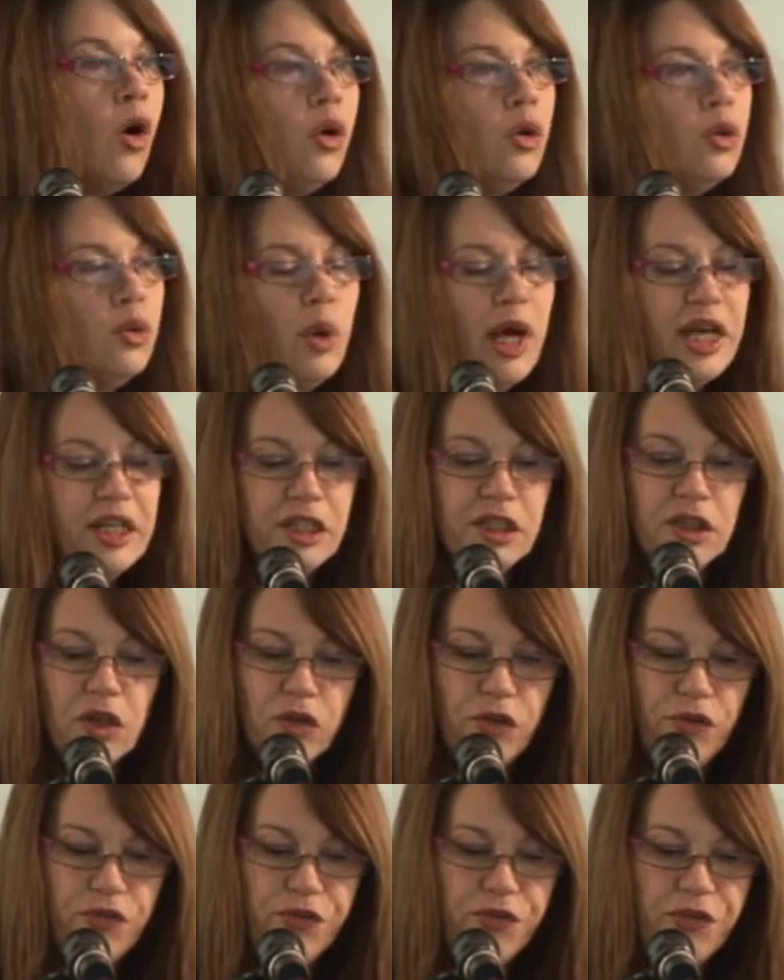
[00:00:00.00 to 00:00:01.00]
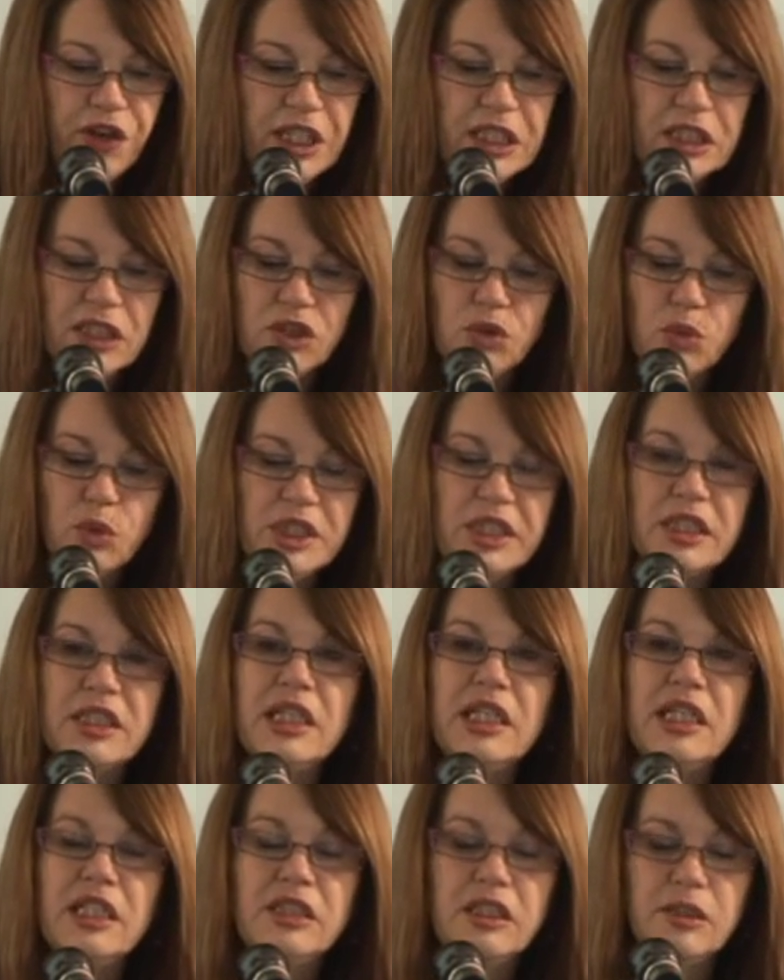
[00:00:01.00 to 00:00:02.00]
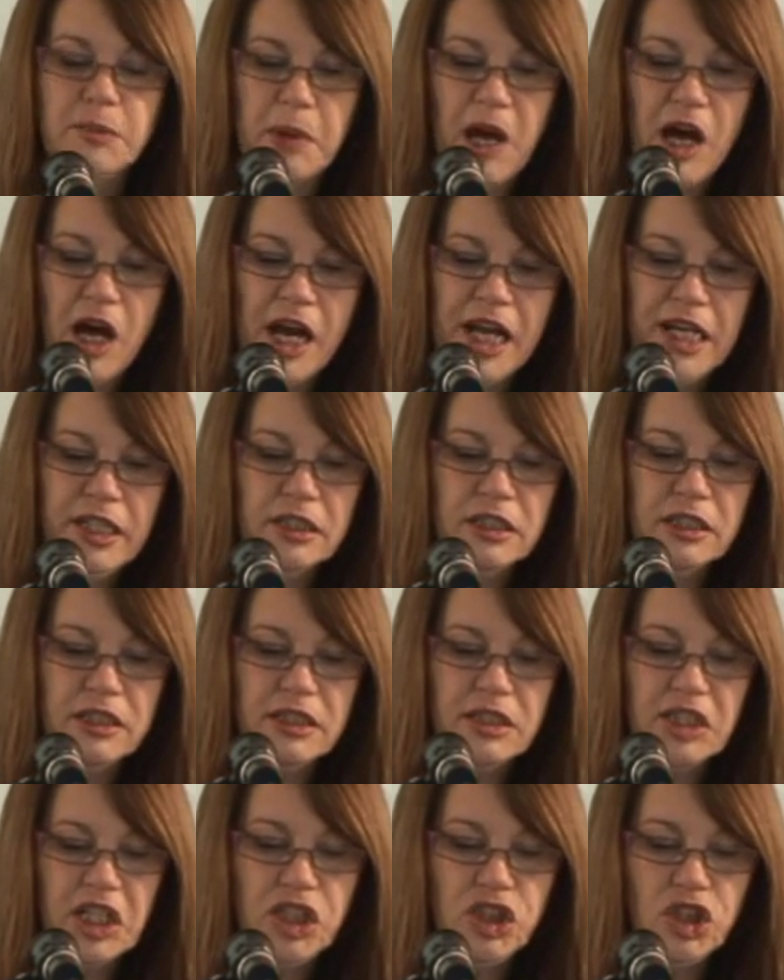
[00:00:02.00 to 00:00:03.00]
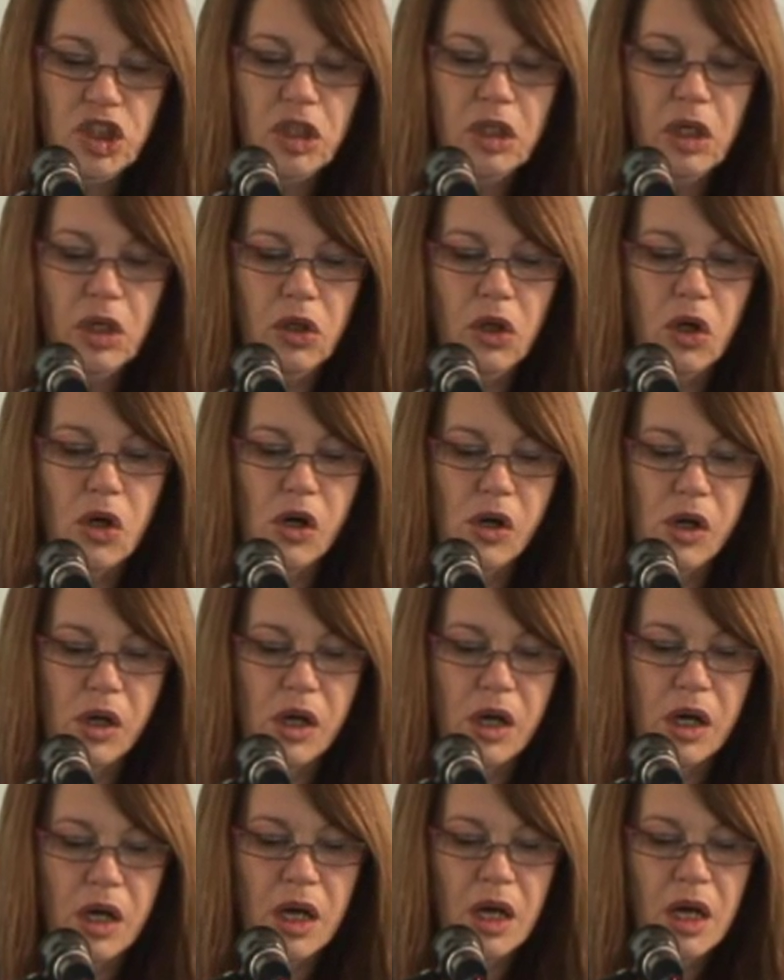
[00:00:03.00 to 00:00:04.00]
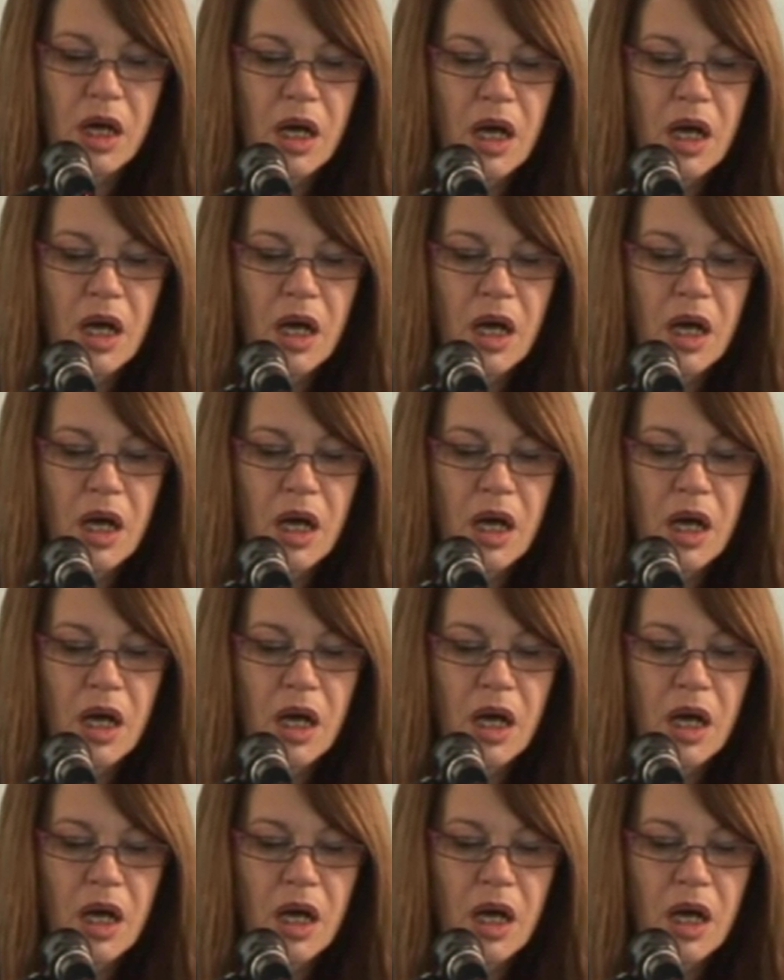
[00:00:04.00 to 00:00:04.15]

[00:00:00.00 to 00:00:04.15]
Already your face recedes behind the station clock,